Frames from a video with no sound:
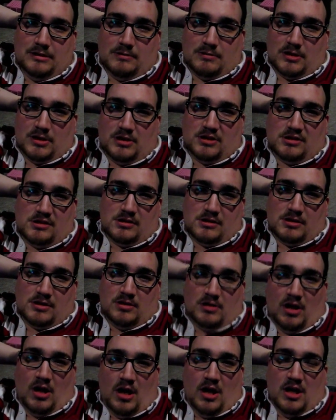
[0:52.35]
because
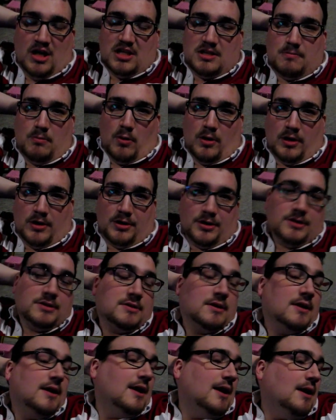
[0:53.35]
spoilers.